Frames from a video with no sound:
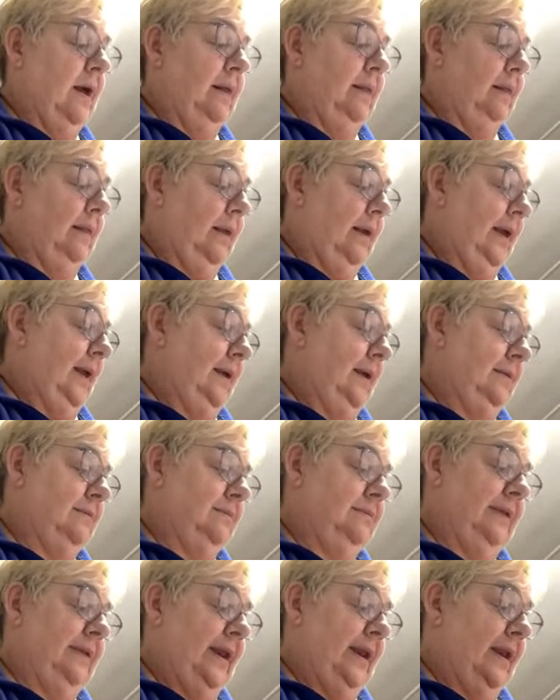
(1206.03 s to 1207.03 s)
I like
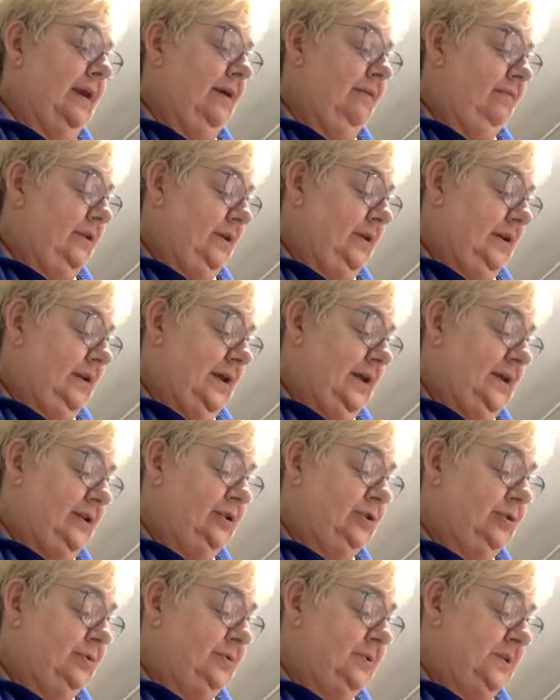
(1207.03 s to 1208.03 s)
let heaven and
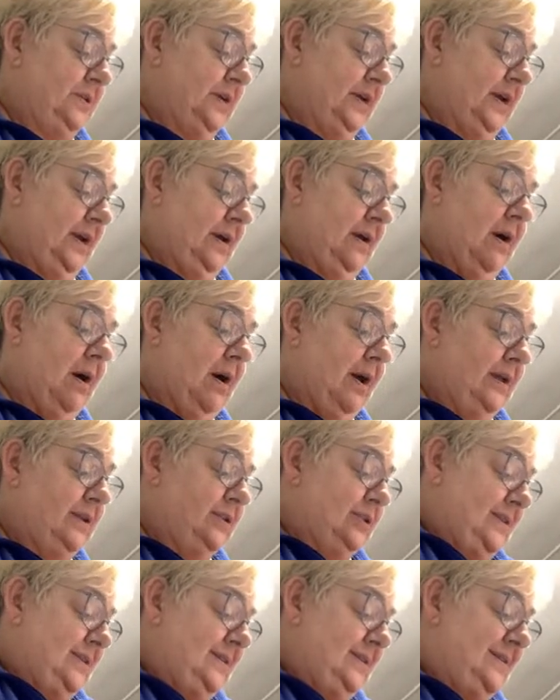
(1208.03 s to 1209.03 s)
nature sing.
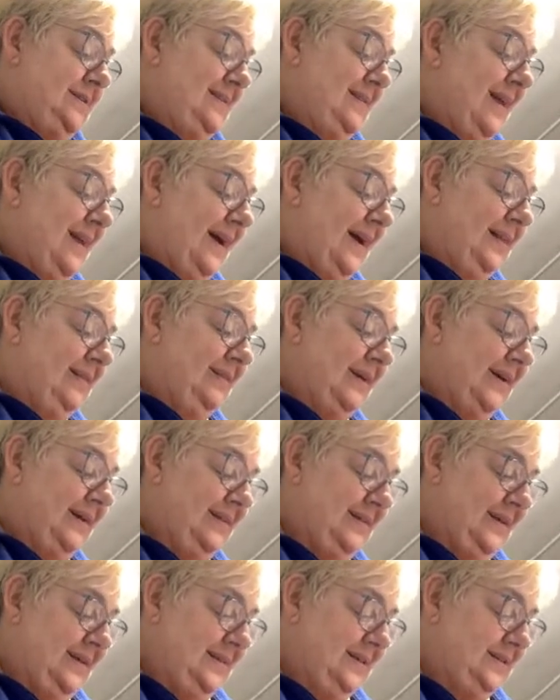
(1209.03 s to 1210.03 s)
I
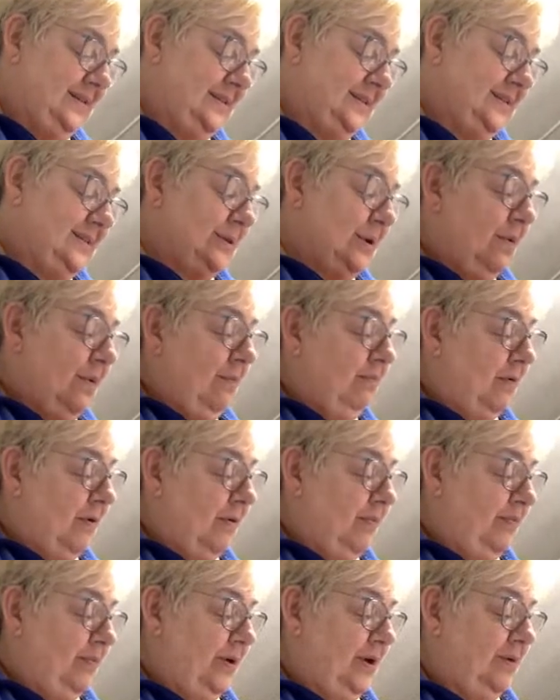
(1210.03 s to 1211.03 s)
think that's so
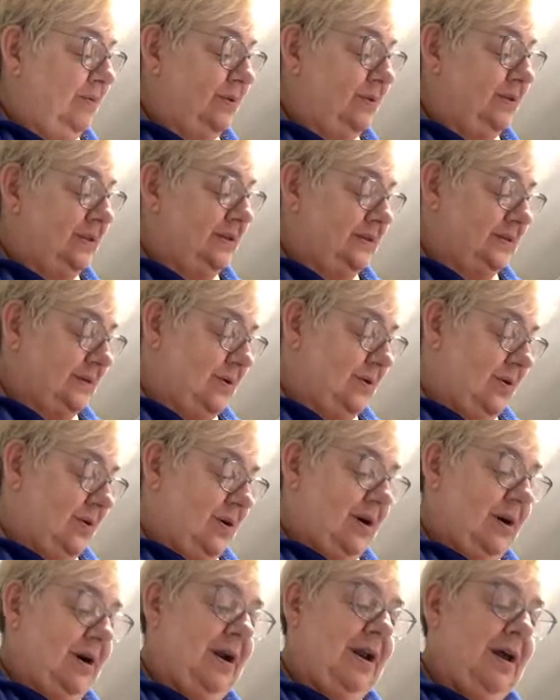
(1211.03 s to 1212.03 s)
appropriate with this
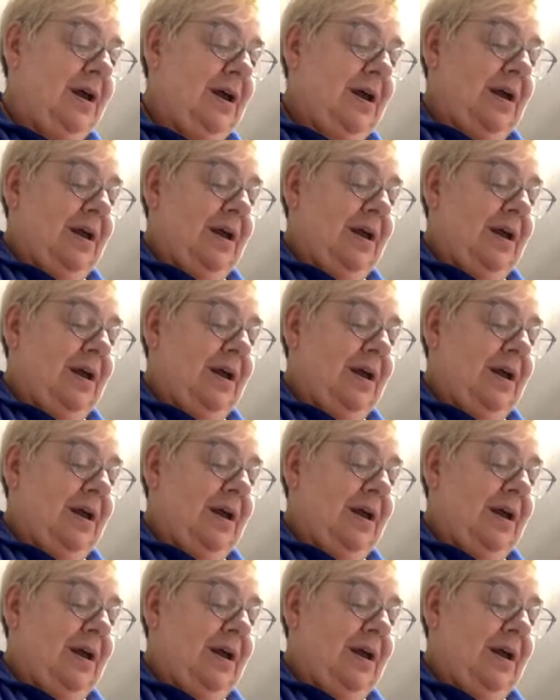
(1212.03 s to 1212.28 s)
card.